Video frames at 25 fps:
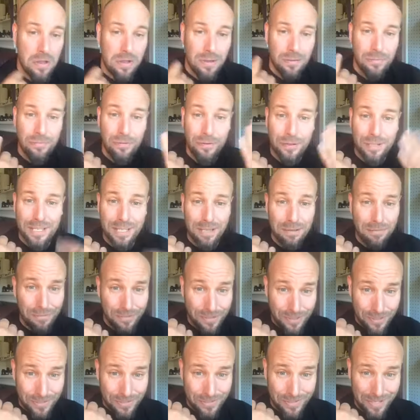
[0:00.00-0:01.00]
forgive
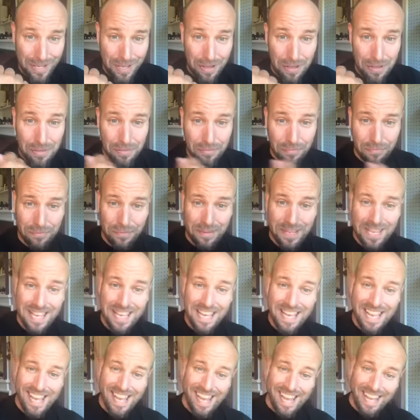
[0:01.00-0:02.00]
yourself,
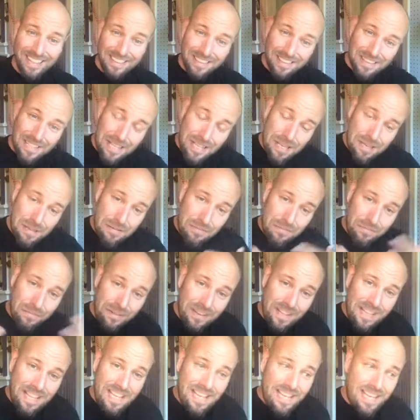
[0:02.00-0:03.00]
and live
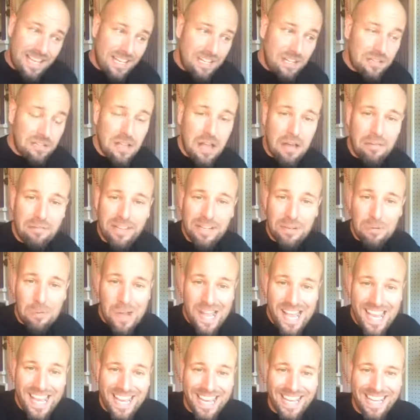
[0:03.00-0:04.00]
in a loving
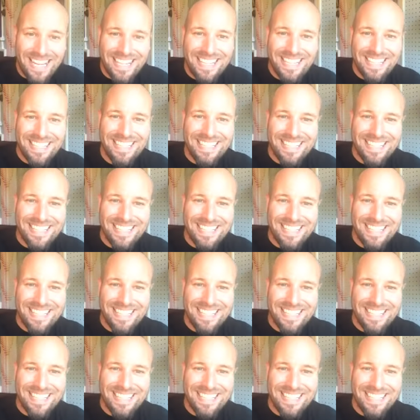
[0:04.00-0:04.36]
way?